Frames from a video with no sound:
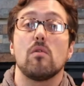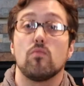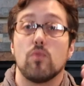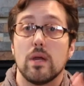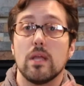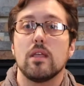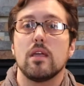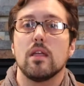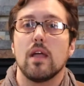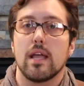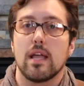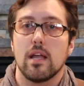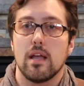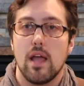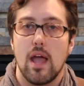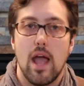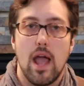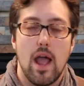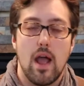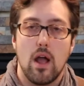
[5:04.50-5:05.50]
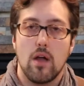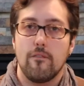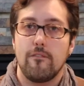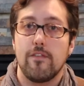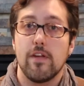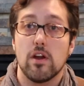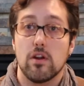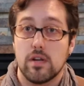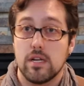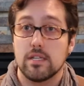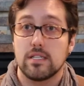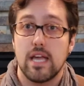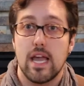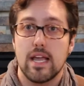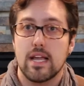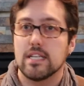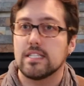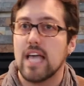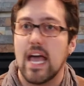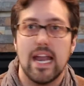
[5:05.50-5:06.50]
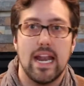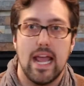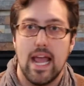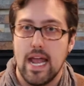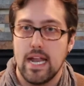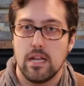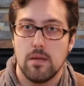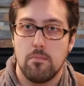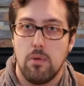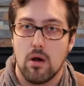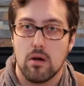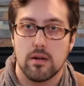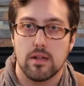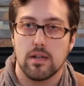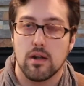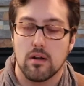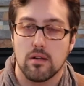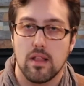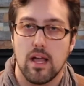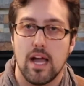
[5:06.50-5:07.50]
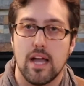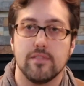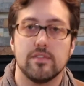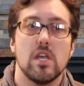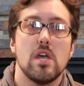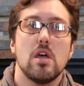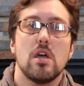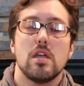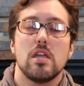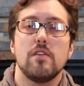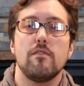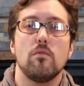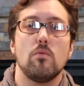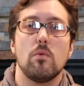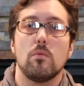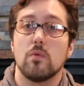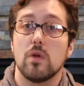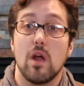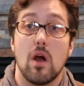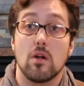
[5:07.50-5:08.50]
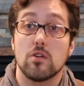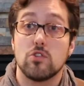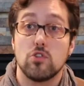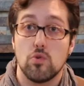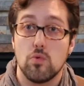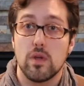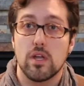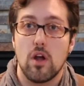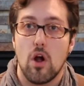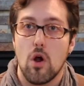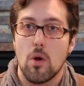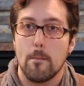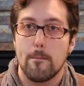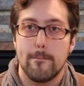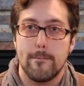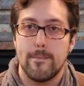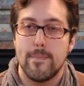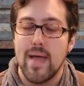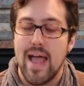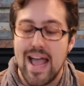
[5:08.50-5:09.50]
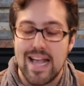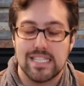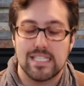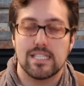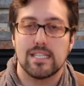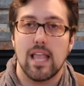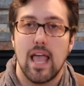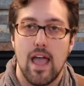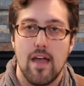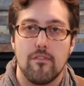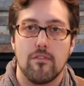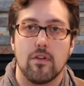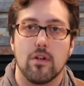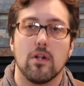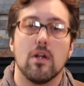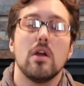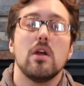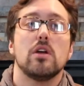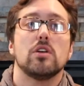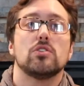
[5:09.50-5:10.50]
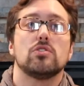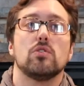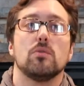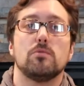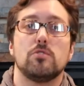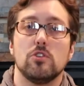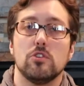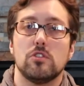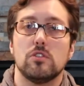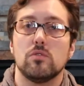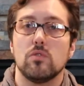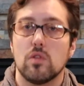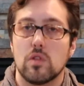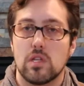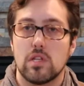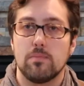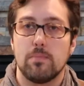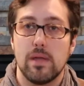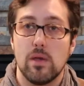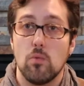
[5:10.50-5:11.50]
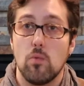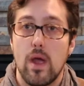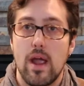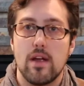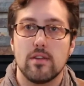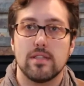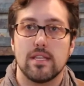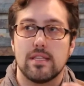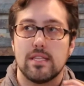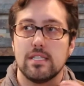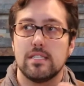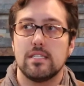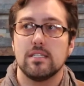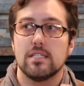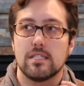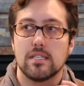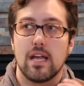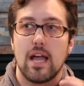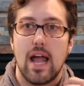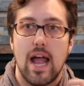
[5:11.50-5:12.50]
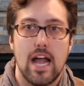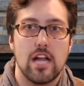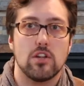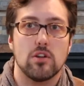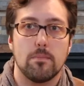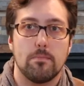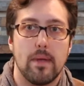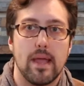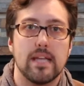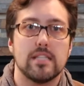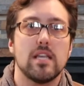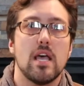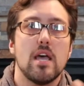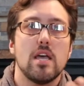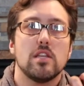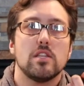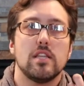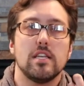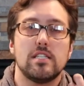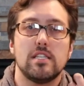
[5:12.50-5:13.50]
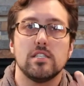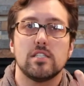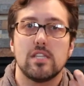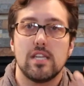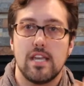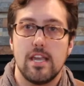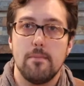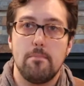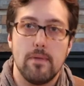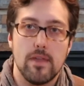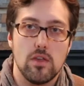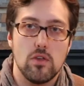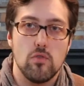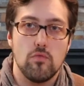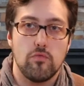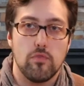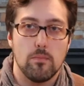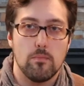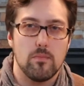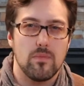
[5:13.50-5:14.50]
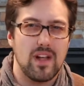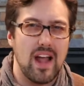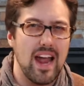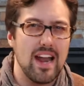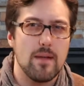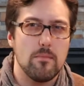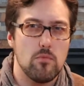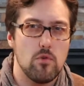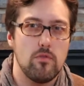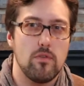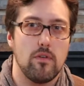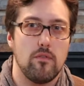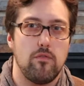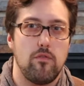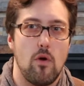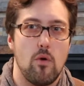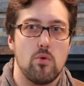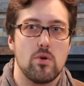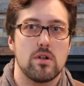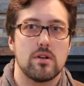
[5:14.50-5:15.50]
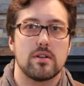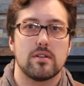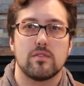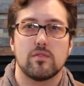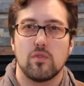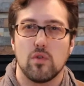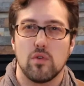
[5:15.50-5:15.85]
really, like, fear can take us at any part in our lives, even when we are doing our best ever. So just be aware that this is at your base. This is keeping you from kind of moving forward,